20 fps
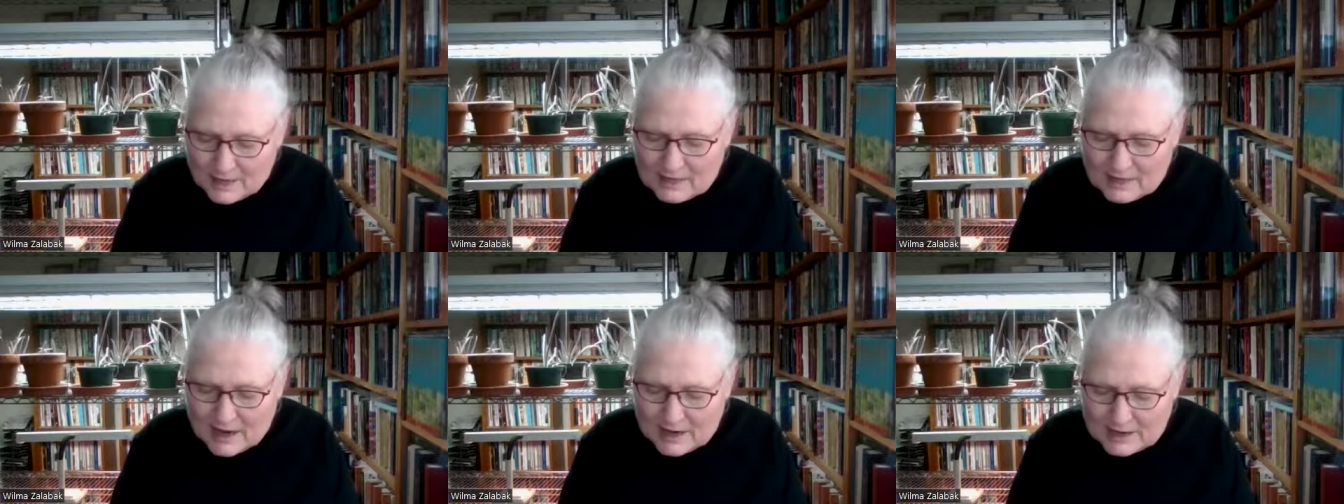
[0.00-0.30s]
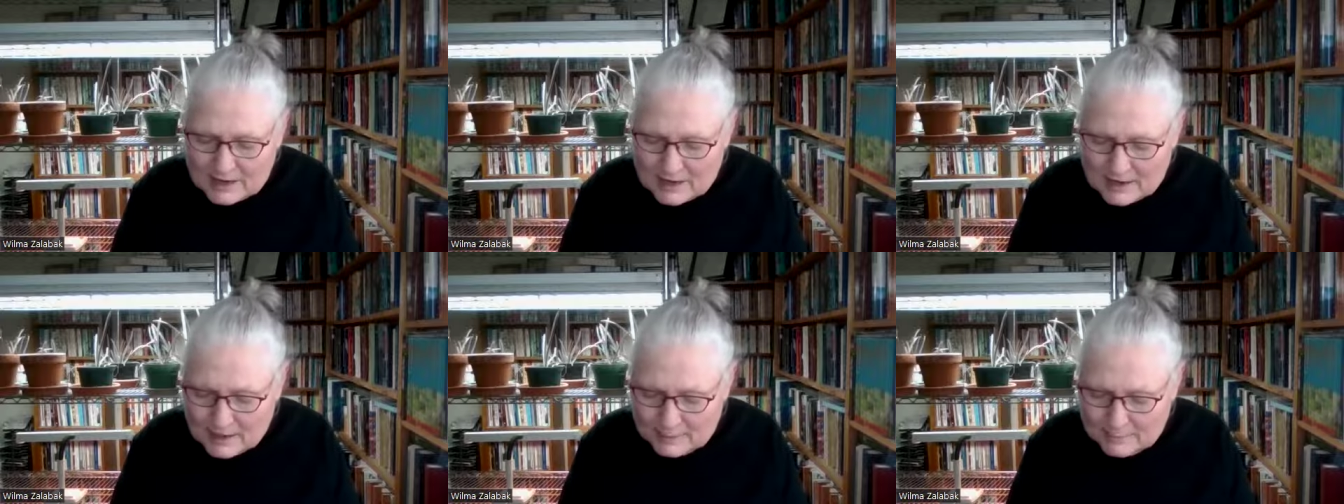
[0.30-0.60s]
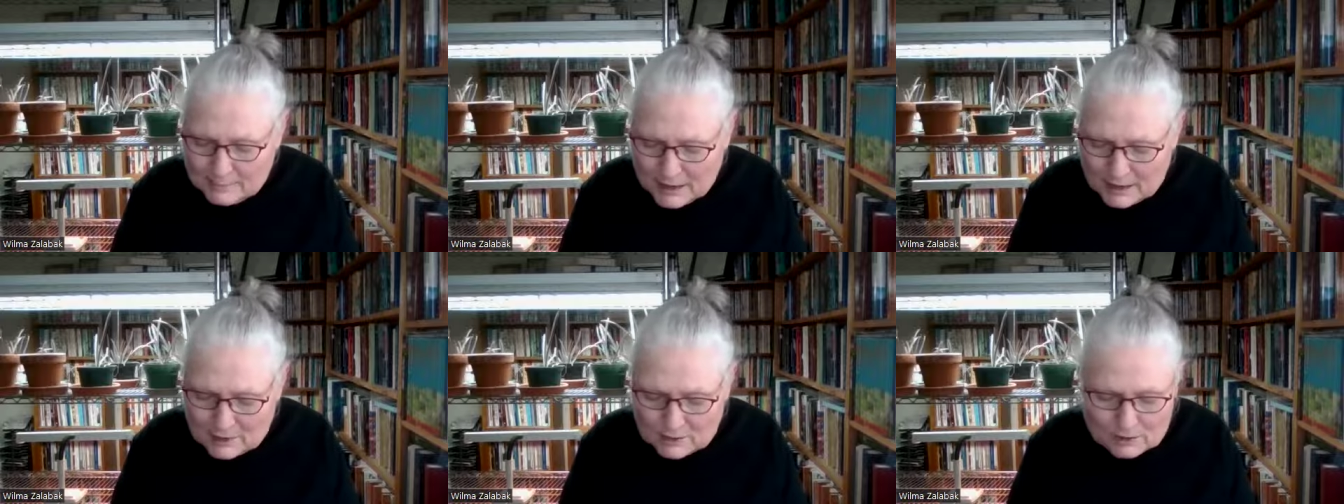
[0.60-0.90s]
that he
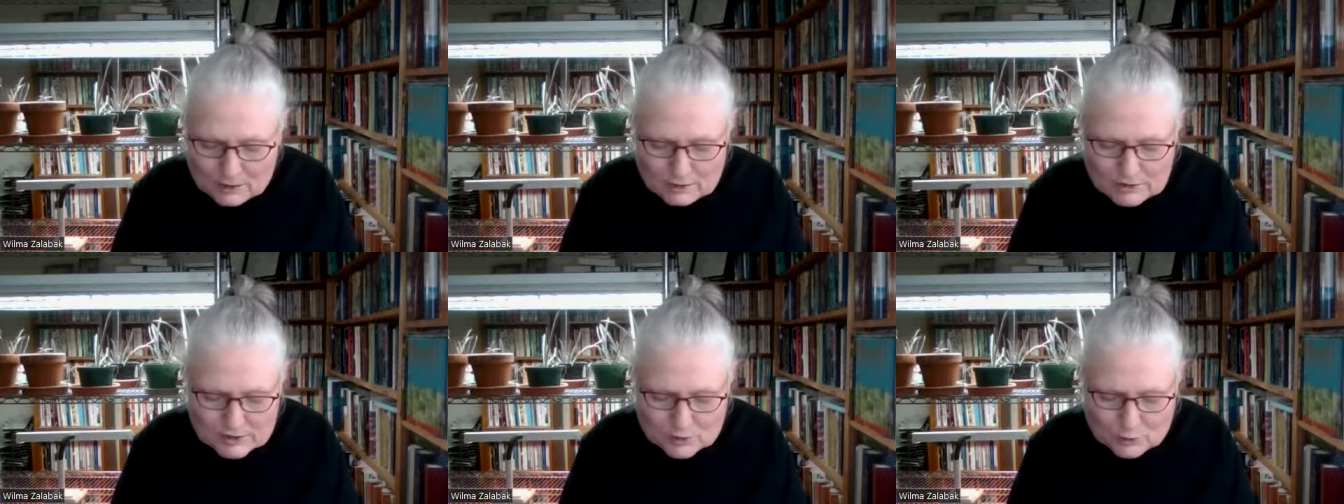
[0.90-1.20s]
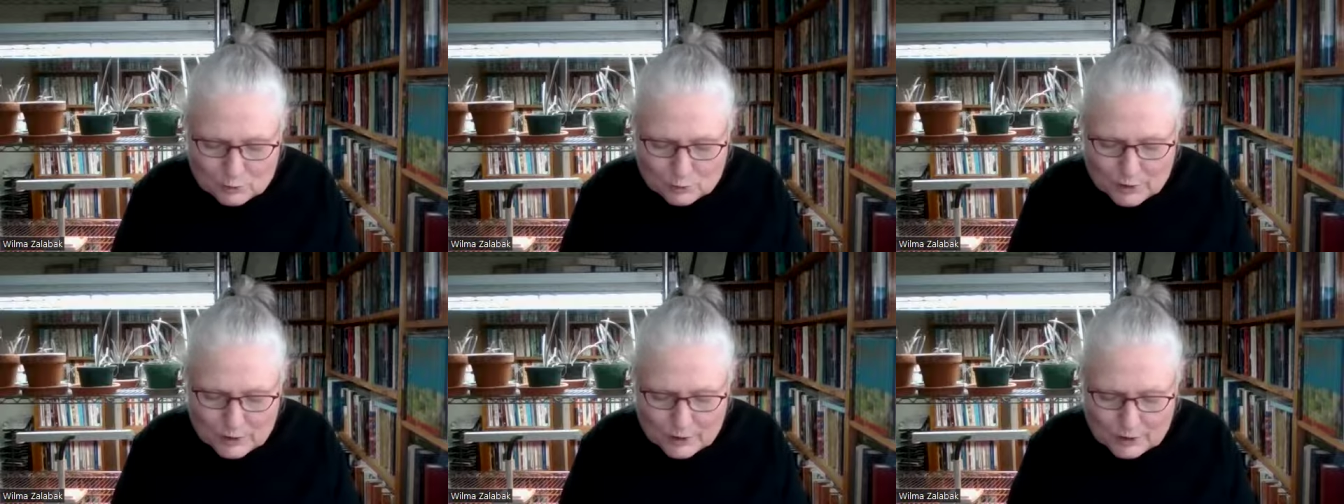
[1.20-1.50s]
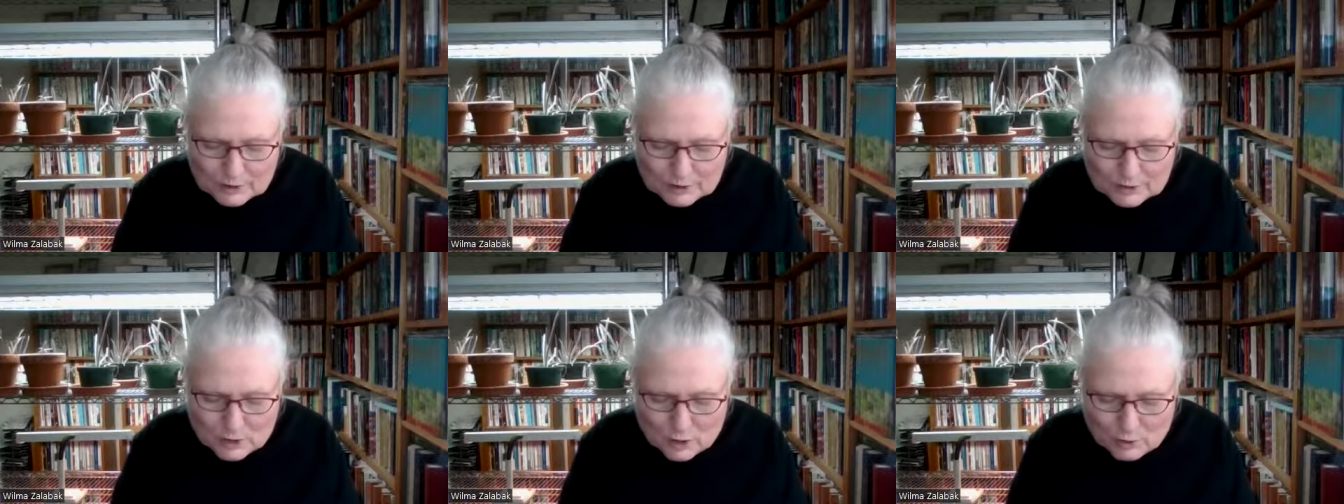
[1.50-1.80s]
had made those who
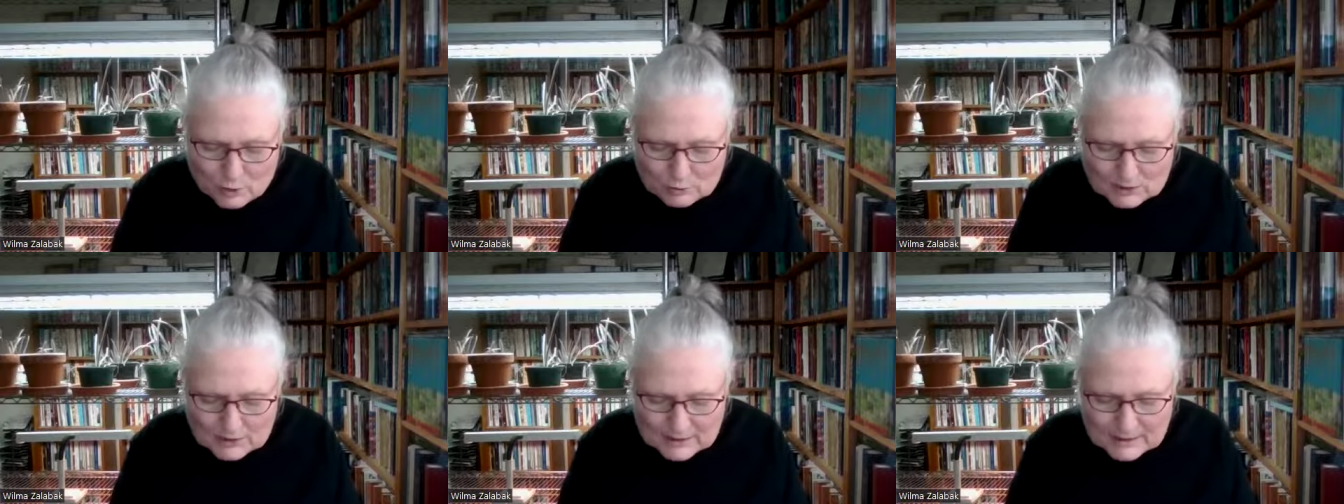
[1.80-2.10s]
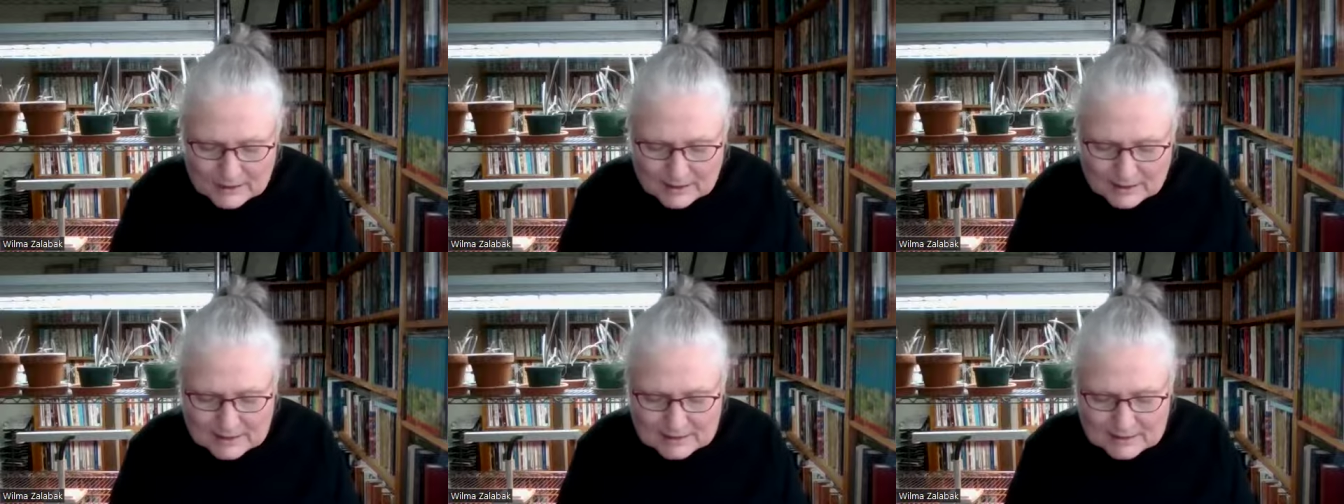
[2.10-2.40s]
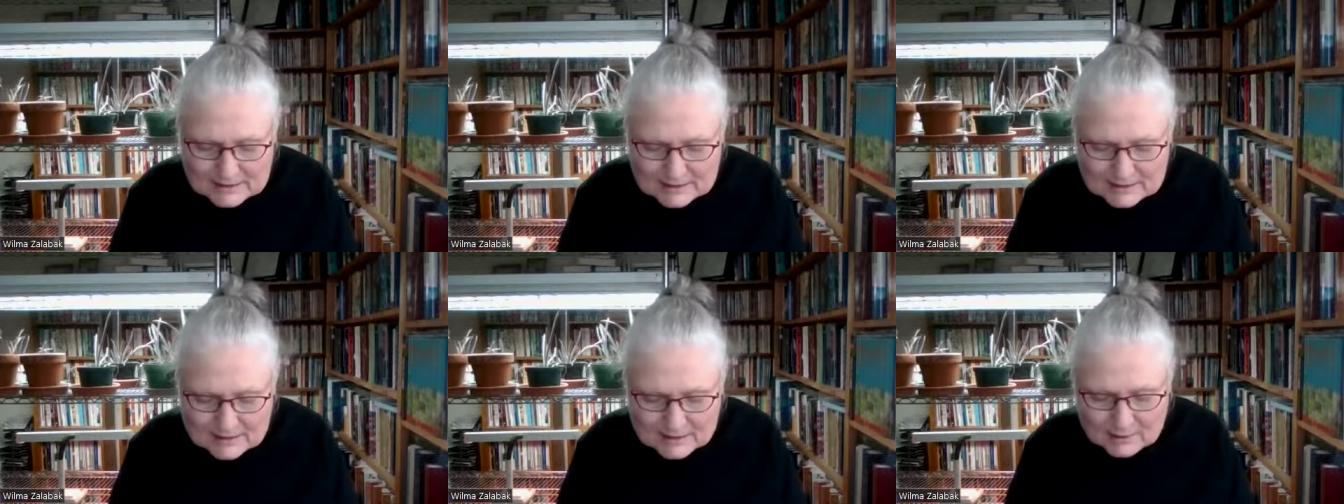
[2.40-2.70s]
worked only a
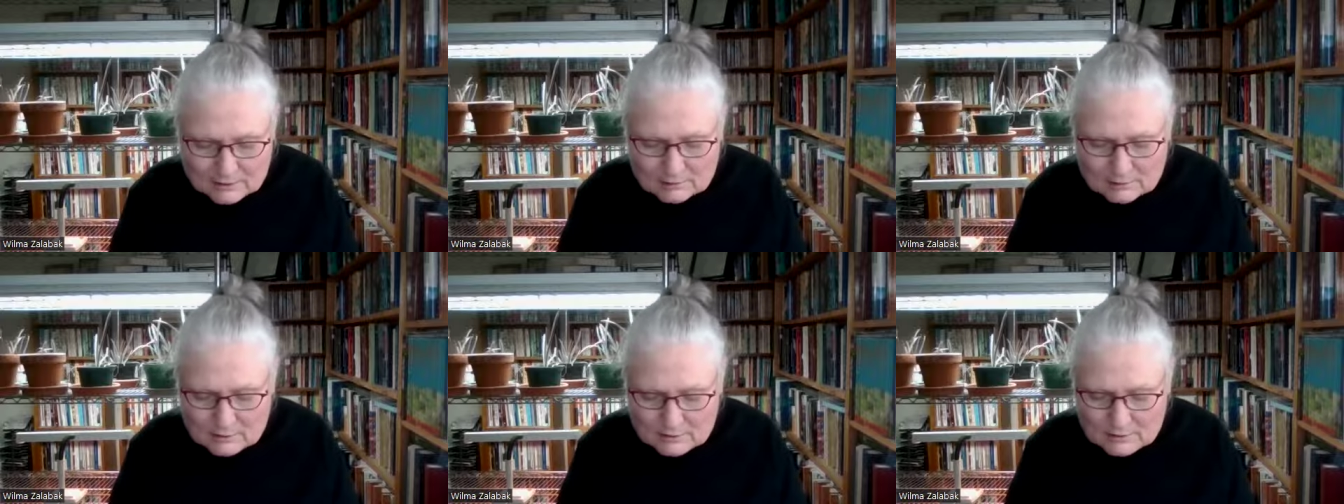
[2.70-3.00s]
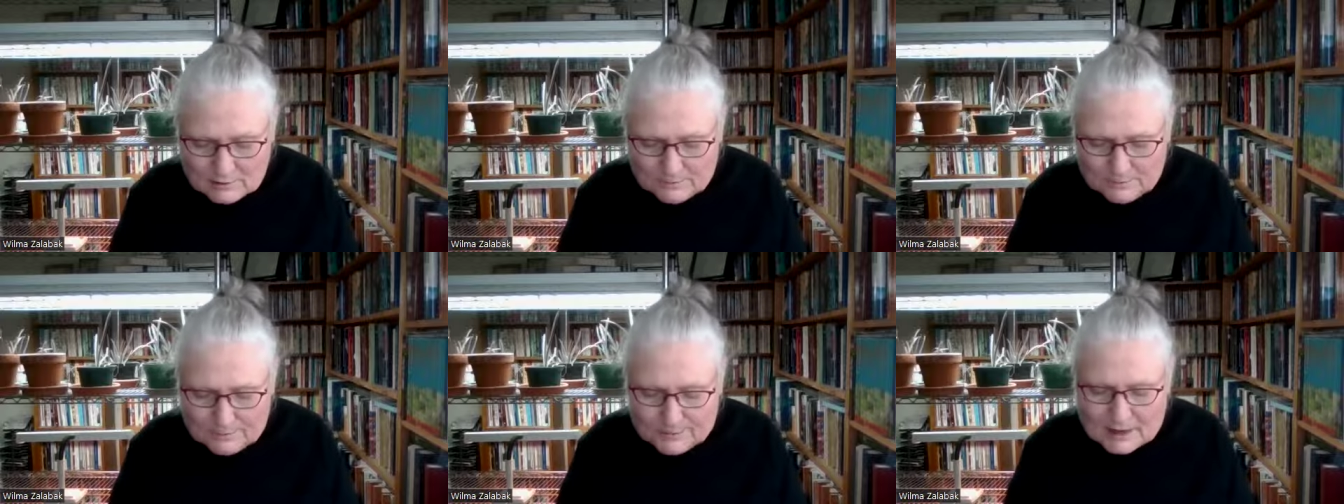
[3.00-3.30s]
little